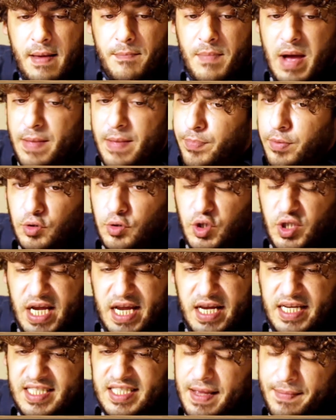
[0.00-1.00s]
My pawn
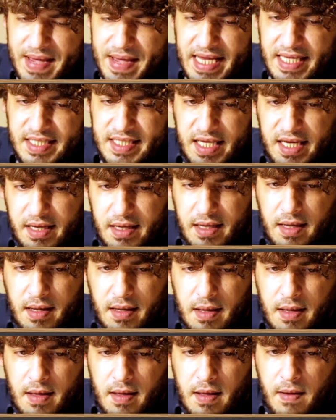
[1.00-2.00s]
chain is amazing.
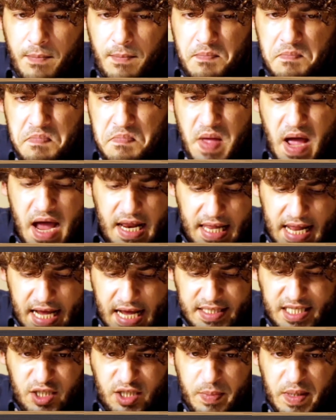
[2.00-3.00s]
I
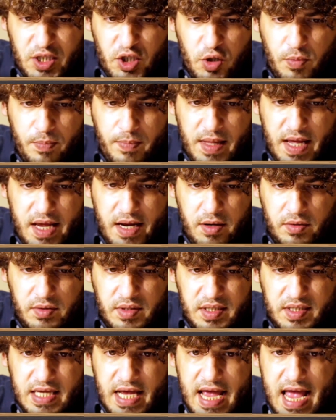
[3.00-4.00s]
like this bishop playing
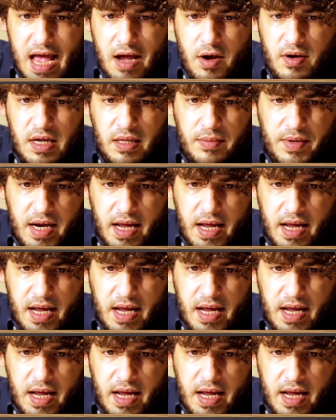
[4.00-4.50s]
on this diagonal,